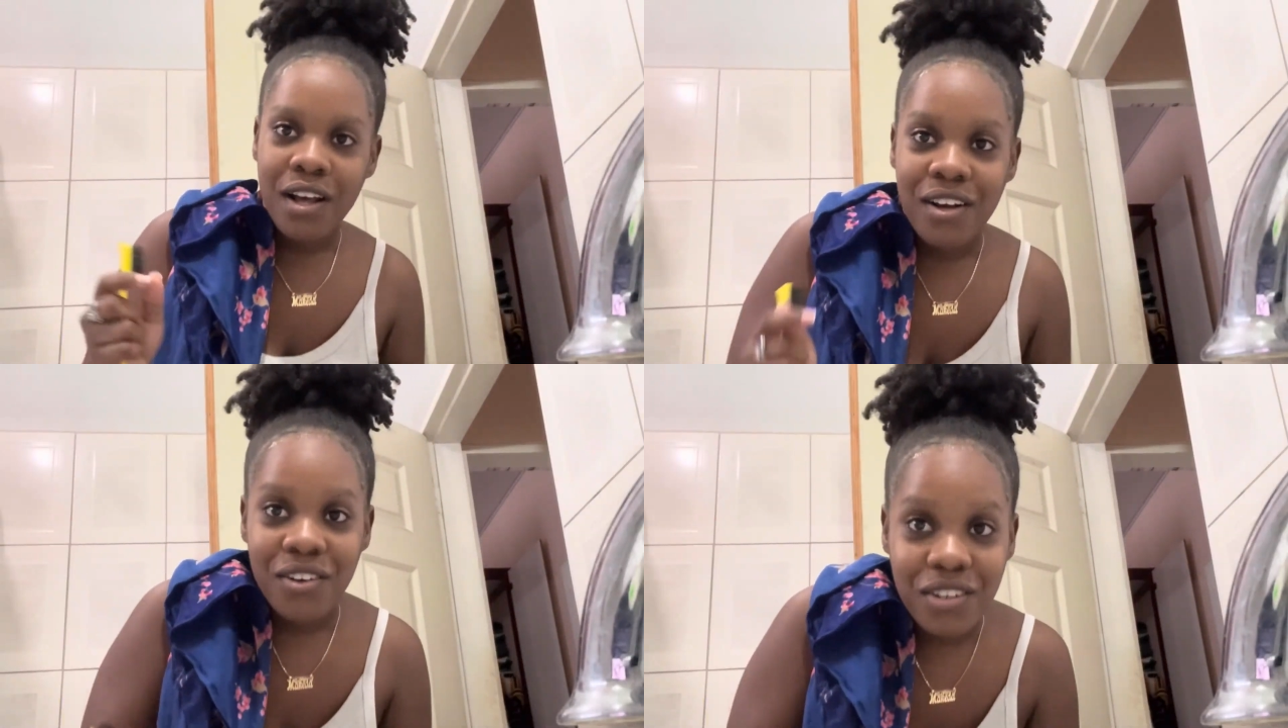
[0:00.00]

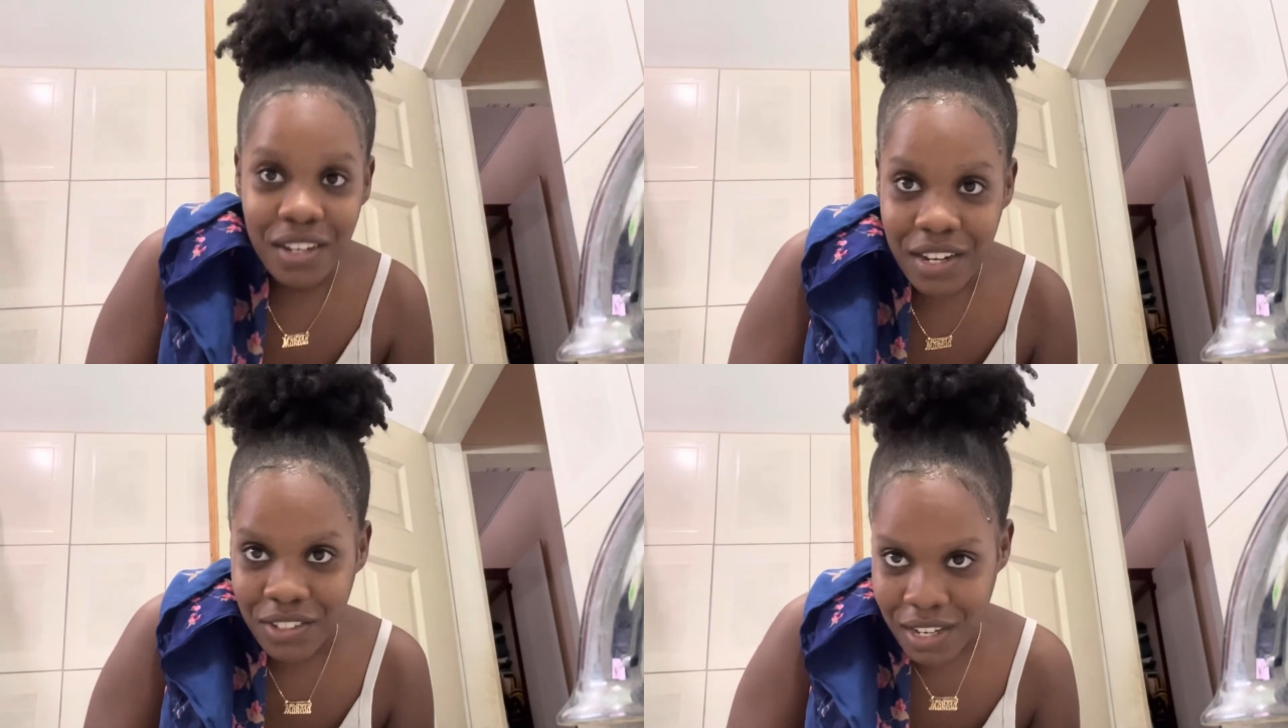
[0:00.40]
Okay
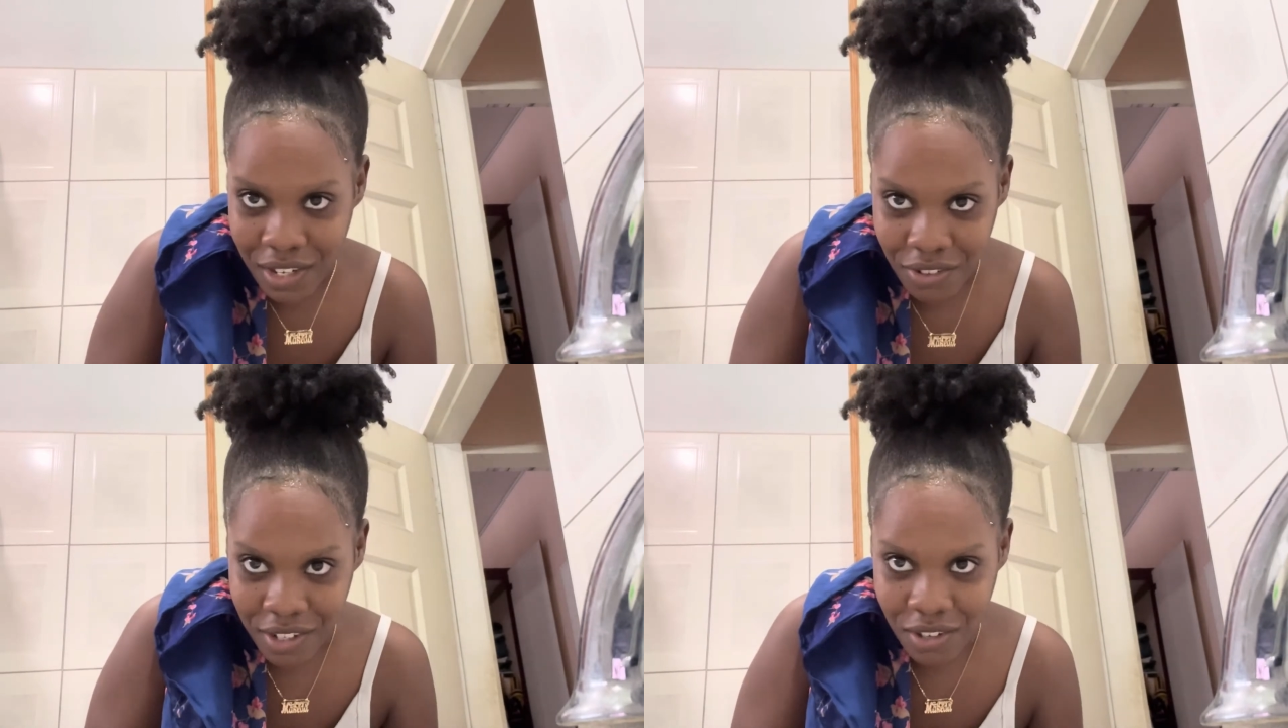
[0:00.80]
guys, so I had to
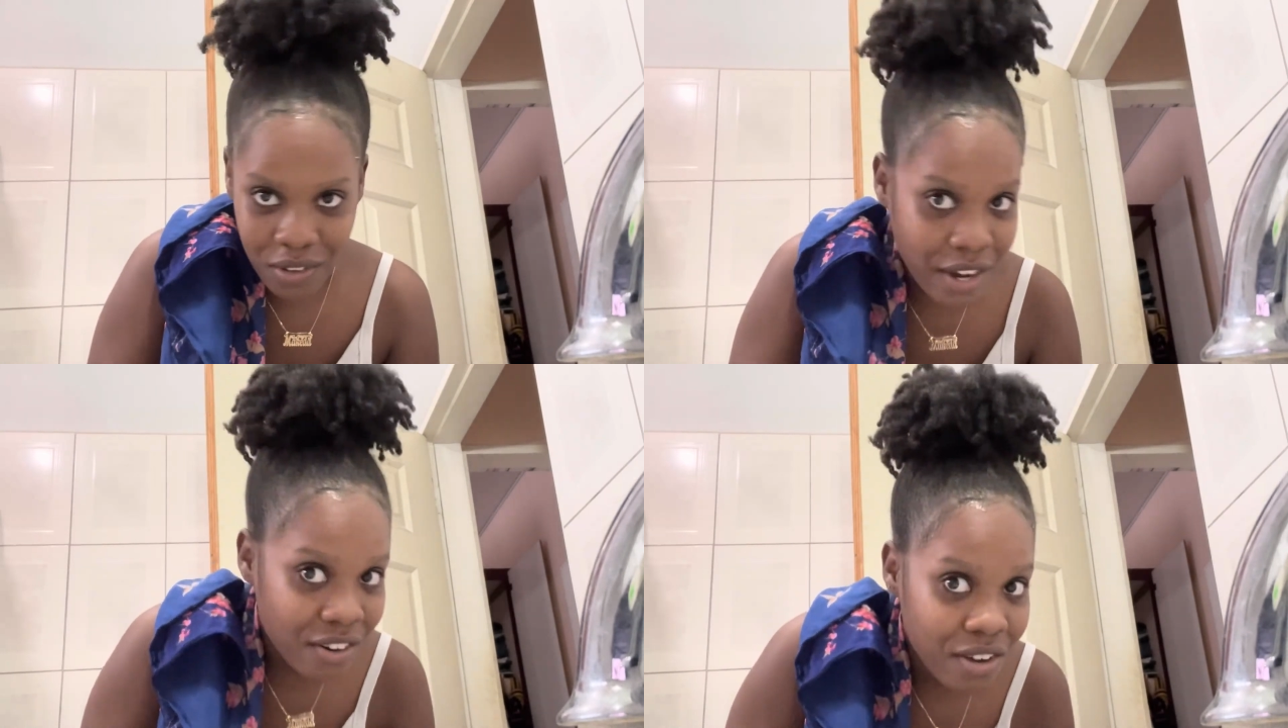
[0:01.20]
tell you now
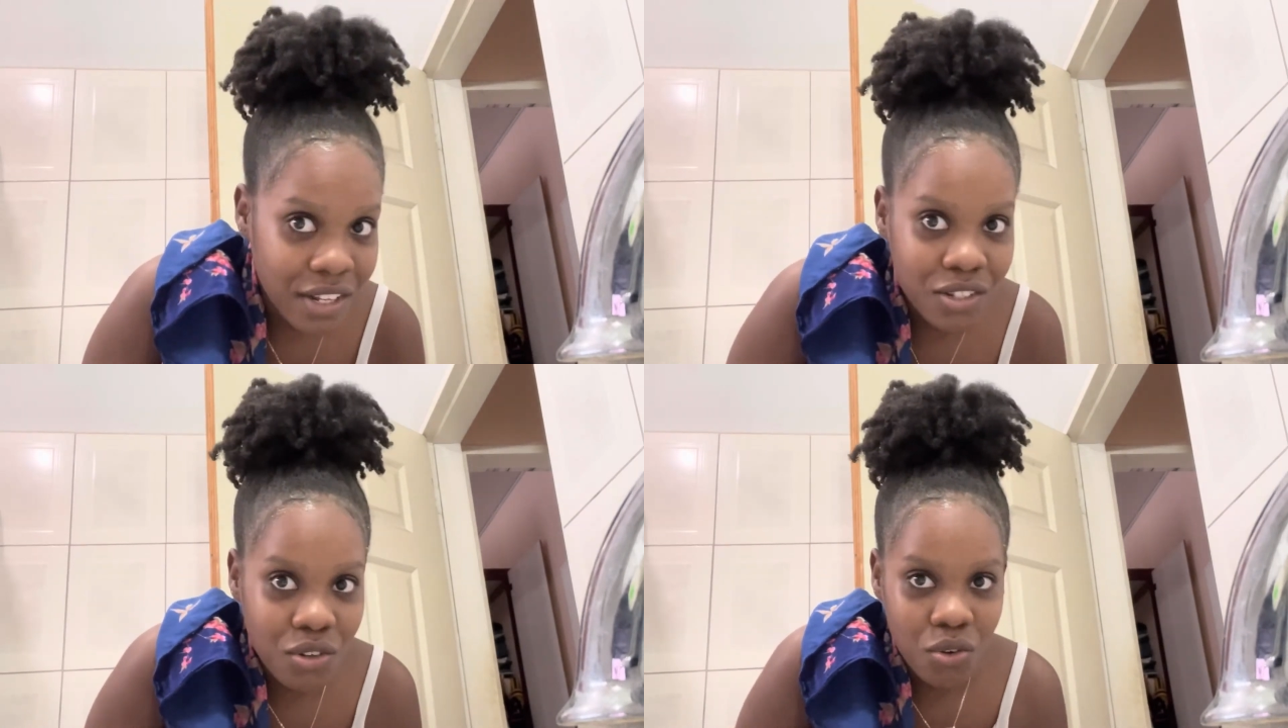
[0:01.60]
getting ready to
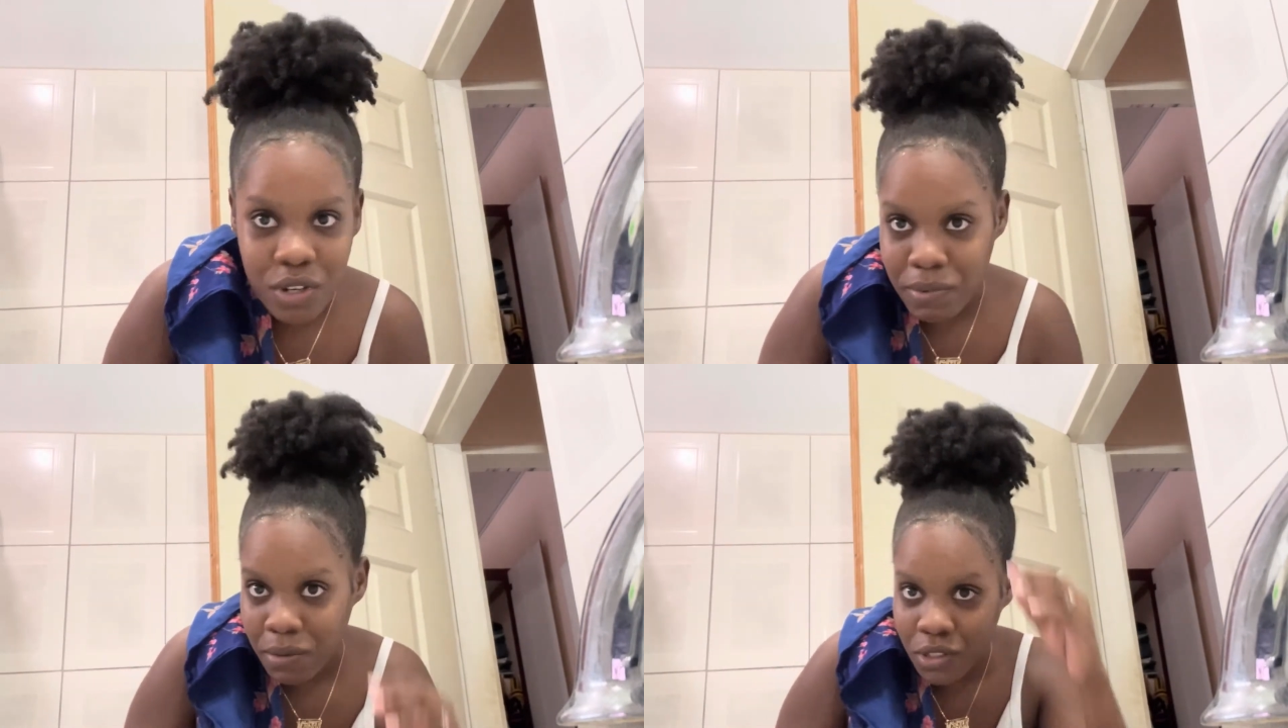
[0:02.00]
go with the
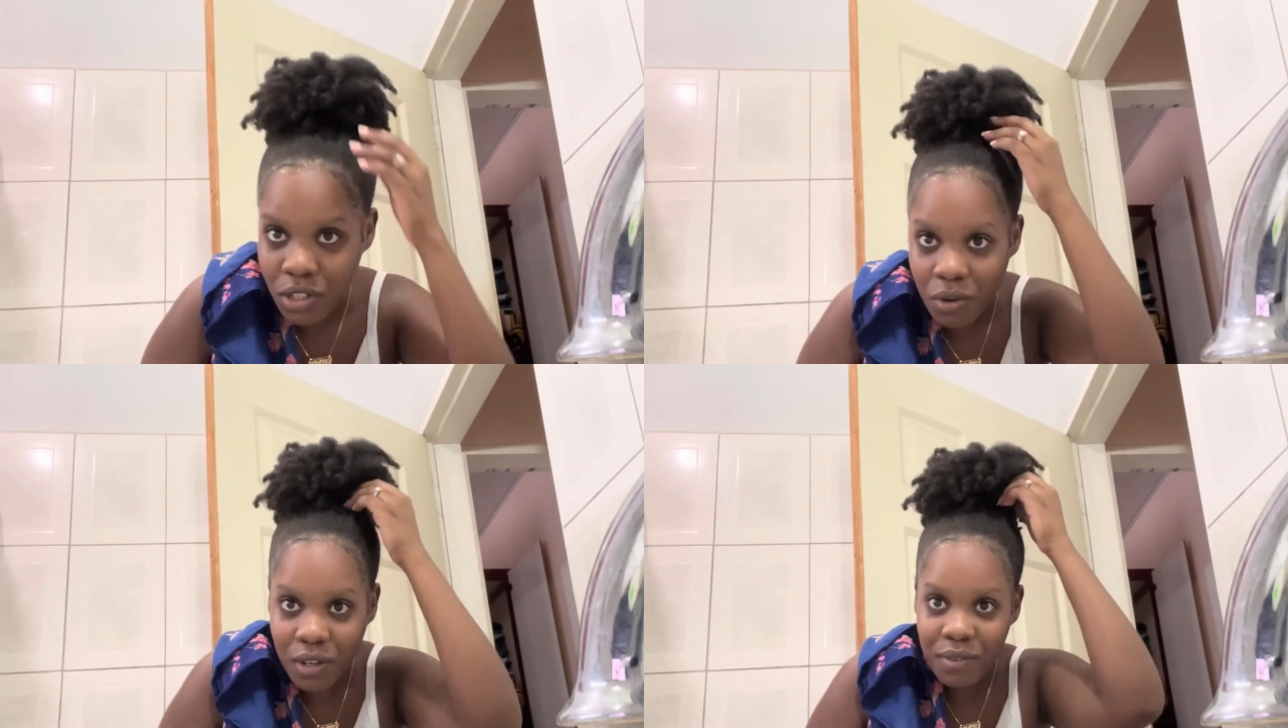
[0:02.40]
baby
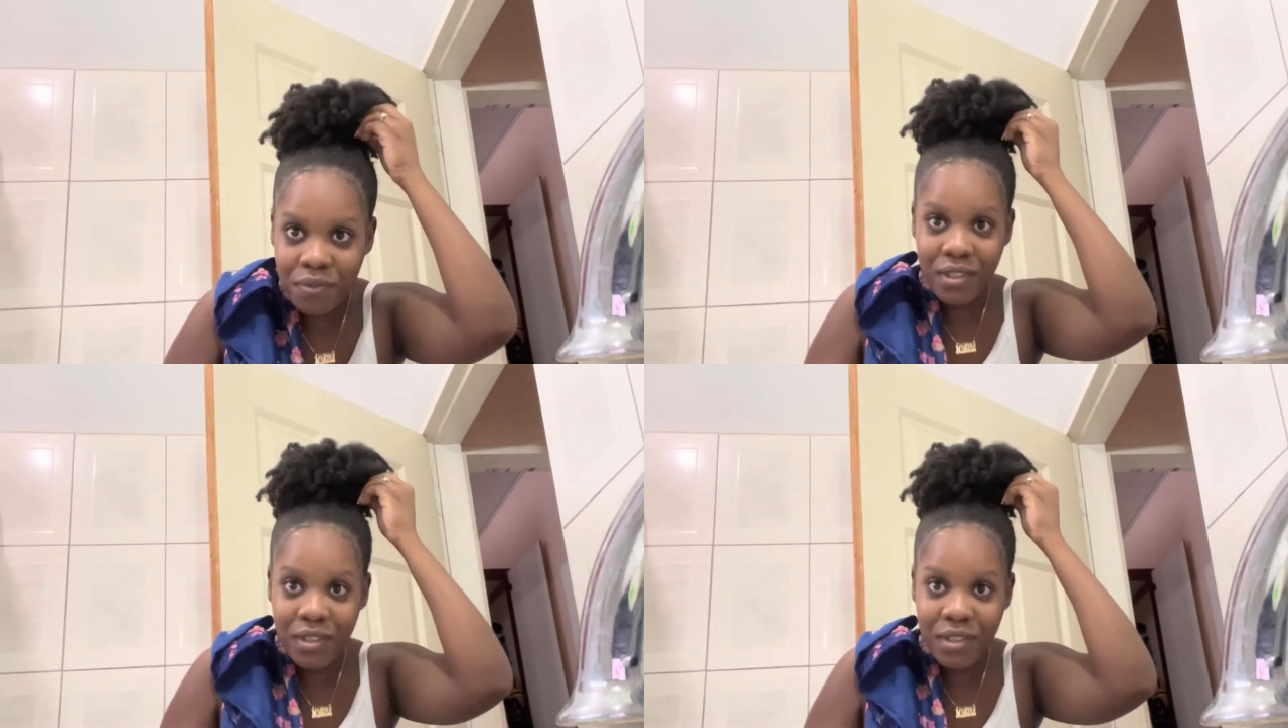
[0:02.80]
shower.